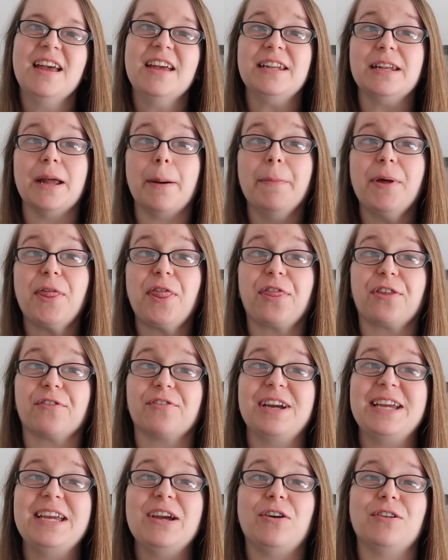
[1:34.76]
Number
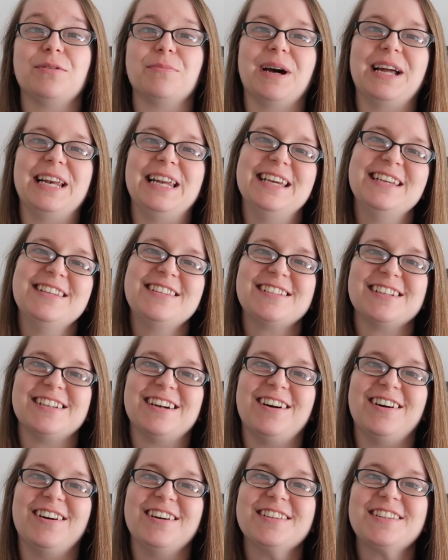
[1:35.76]
3 on my list
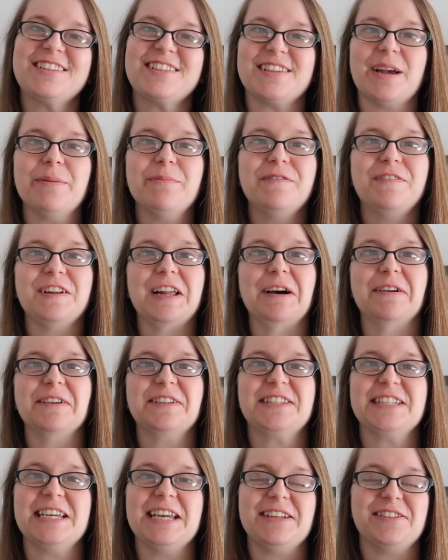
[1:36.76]
are sunflower
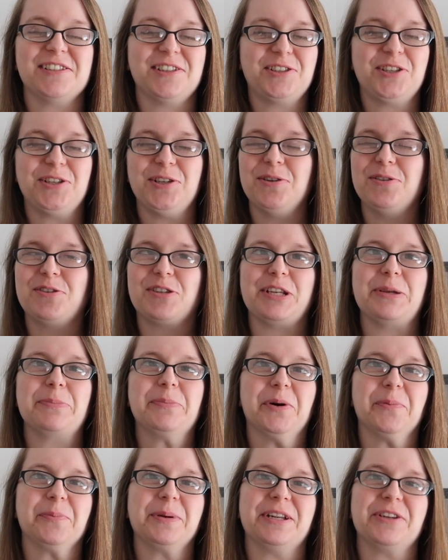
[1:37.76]
seeds, a hugely
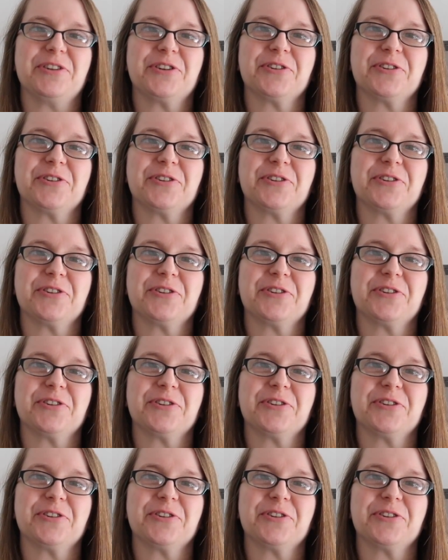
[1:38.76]
popular